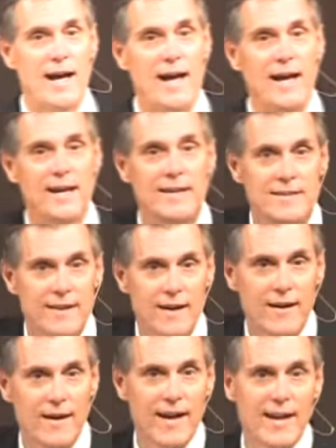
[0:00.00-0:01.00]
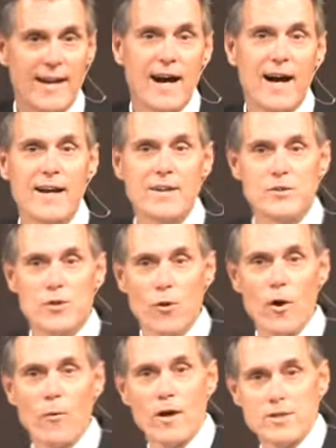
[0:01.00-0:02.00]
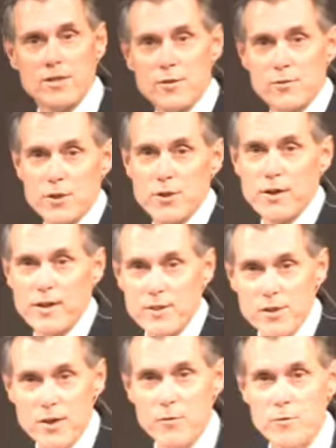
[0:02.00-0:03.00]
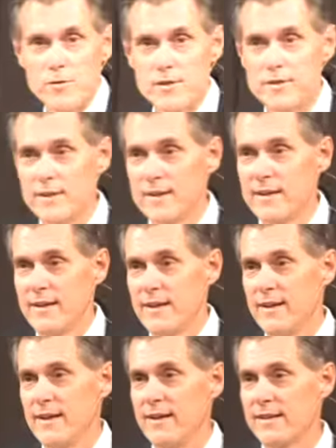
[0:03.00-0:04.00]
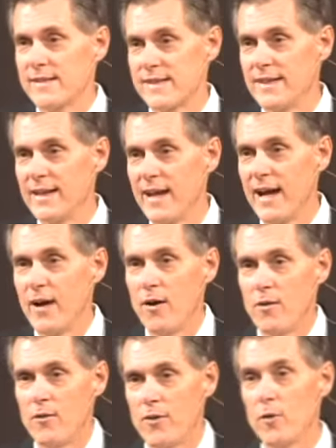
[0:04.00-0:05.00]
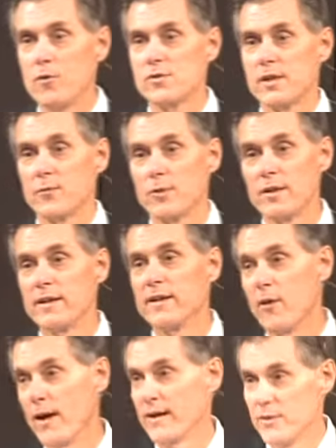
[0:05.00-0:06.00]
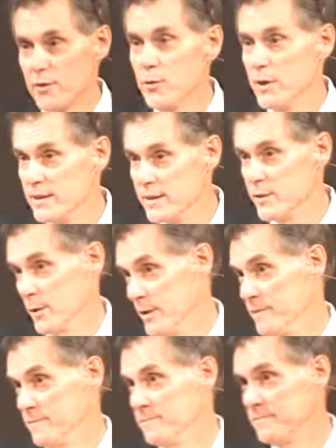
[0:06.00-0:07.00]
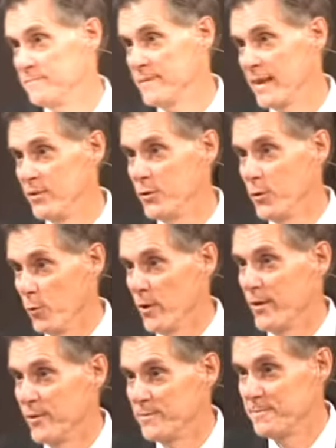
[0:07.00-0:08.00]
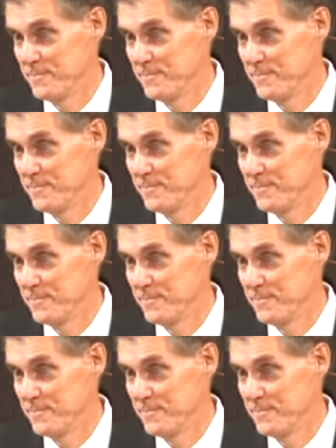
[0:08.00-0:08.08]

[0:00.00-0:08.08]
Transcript: And, uh, and I enjoy watching those cooking shows and seeing how those that really know how to do it do it and do it well.